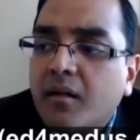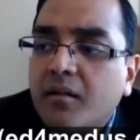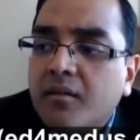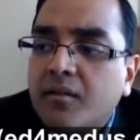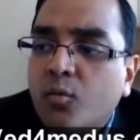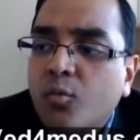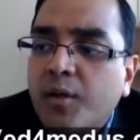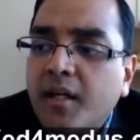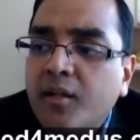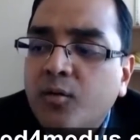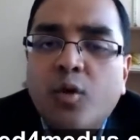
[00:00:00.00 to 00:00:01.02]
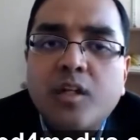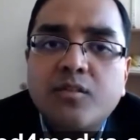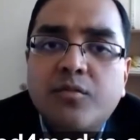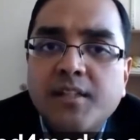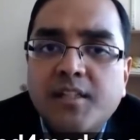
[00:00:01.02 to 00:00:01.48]
the way it works
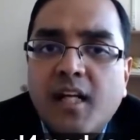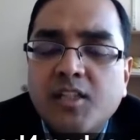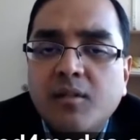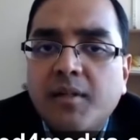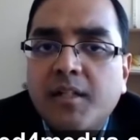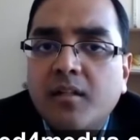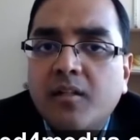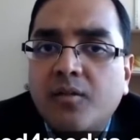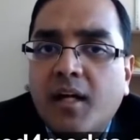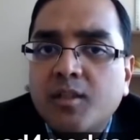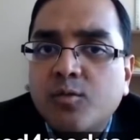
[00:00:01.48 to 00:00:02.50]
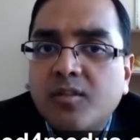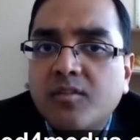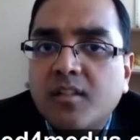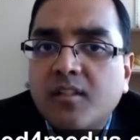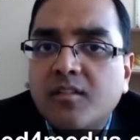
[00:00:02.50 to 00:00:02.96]
for international medical graduates
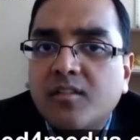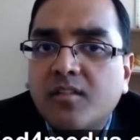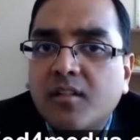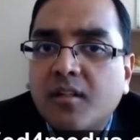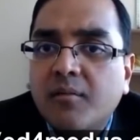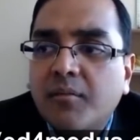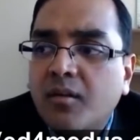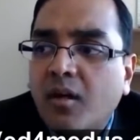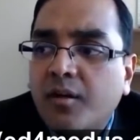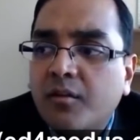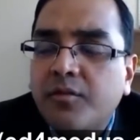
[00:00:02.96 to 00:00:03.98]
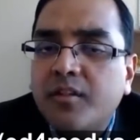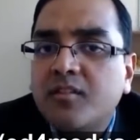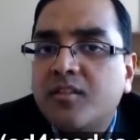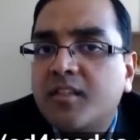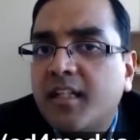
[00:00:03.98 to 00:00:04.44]
is uh, a lot of us
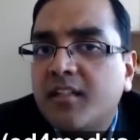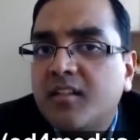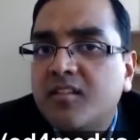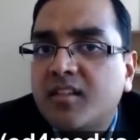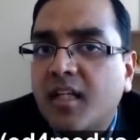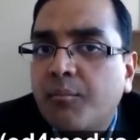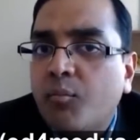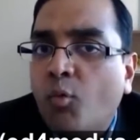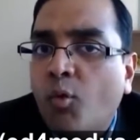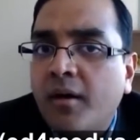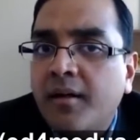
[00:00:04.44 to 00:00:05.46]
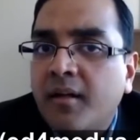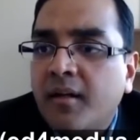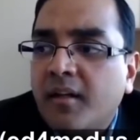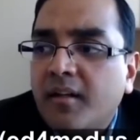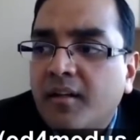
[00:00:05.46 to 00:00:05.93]
take the step one
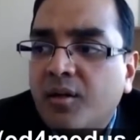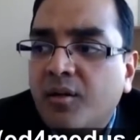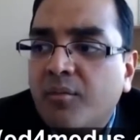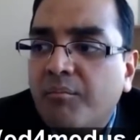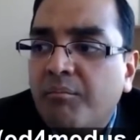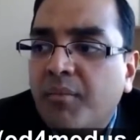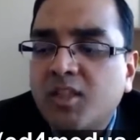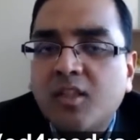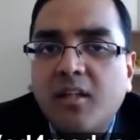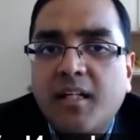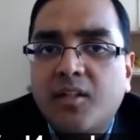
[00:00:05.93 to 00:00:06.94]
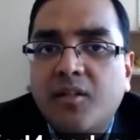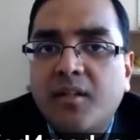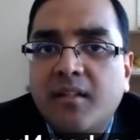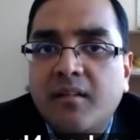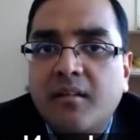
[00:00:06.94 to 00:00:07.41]
you know much later
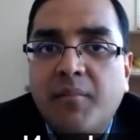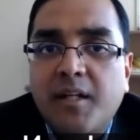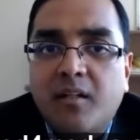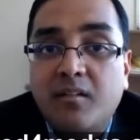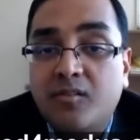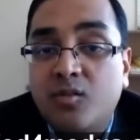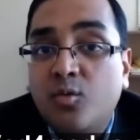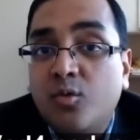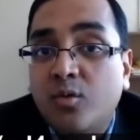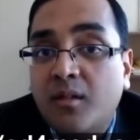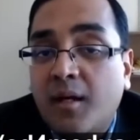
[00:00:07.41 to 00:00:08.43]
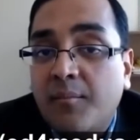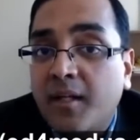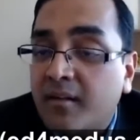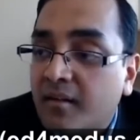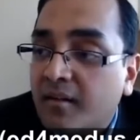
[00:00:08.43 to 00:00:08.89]
in medical school i
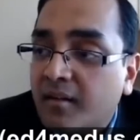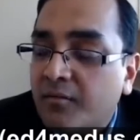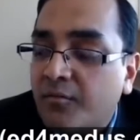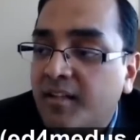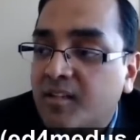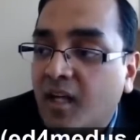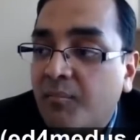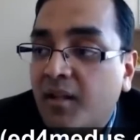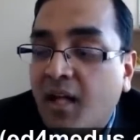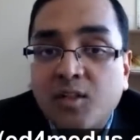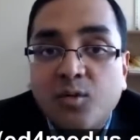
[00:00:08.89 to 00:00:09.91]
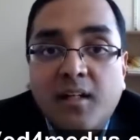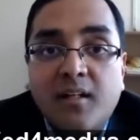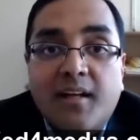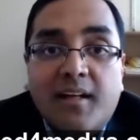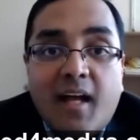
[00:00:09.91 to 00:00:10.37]
mean uh, for example i took it
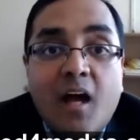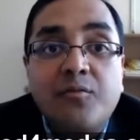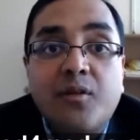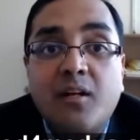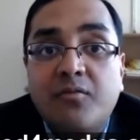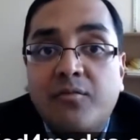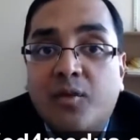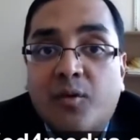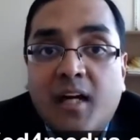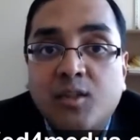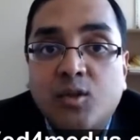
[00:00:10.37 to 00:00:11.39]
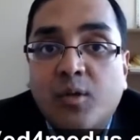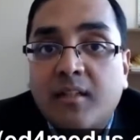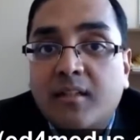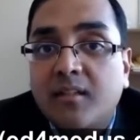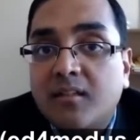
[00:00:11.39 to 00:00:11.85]
like after i
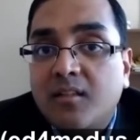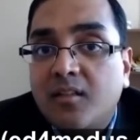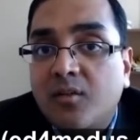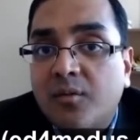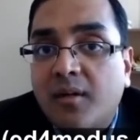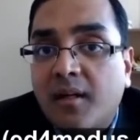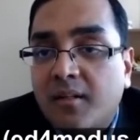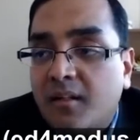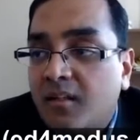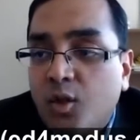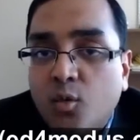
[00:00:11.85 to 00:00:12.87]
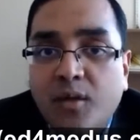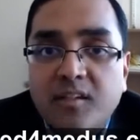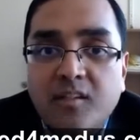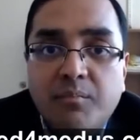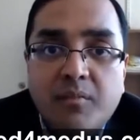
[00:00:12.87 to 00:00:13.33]
graduated you know and in the
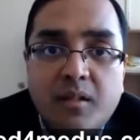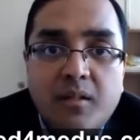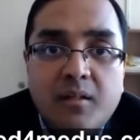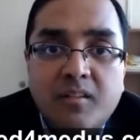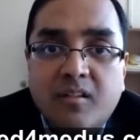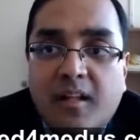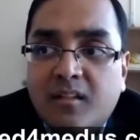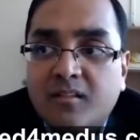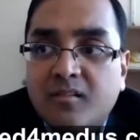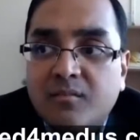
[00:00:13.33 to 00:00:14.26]
us uh, it's like this